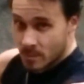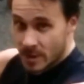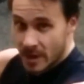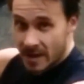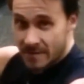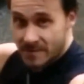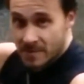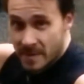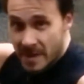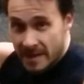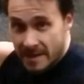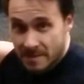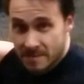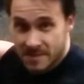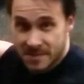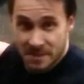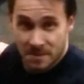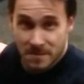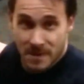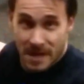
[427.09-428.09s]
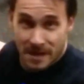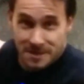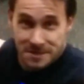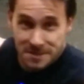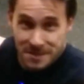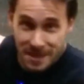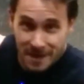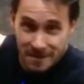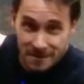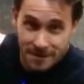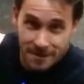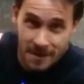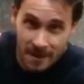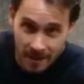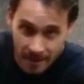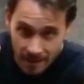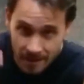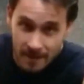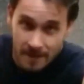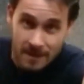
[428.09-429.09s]
We have to make them some kind of standard.
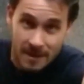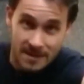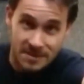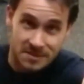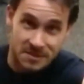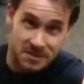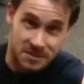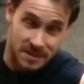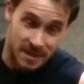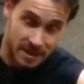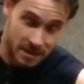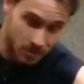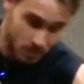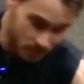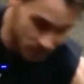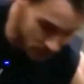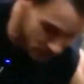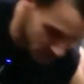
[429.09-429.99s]
That's the standard we're